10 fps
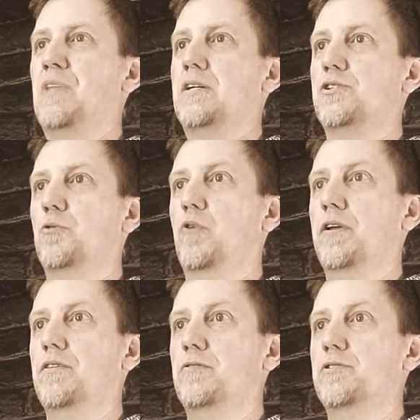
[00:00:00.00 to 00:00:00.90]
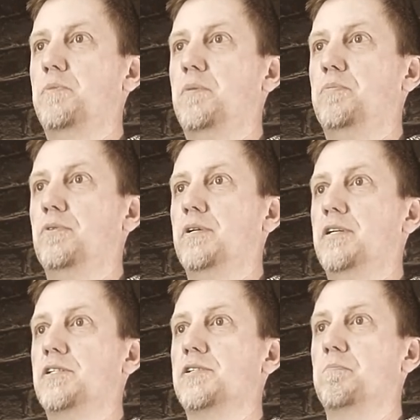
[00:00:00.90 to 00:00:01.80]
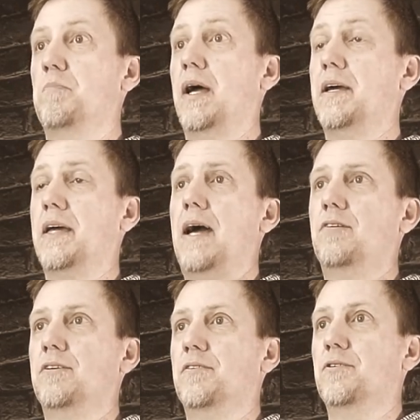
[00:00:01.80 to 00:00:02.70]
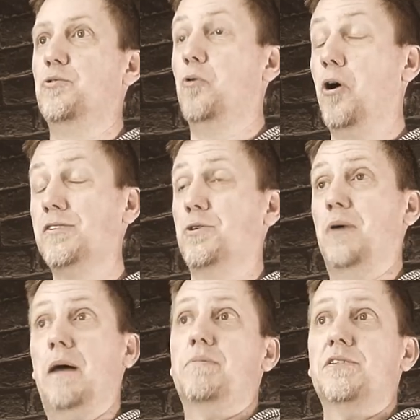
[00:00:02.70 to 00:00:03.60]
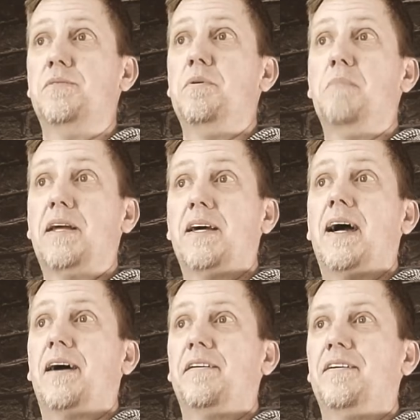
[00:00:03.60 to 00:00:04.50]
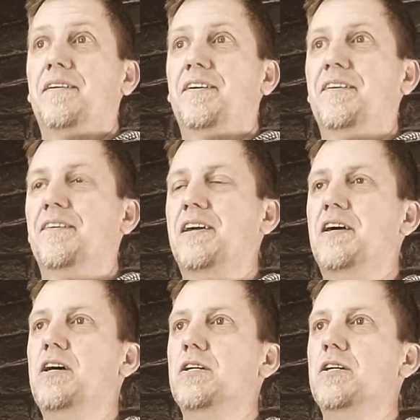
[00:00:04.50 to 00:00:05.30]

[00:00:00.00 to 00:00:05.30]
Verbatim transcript: So, one of those people is my accountant, who also happens to be my dad right?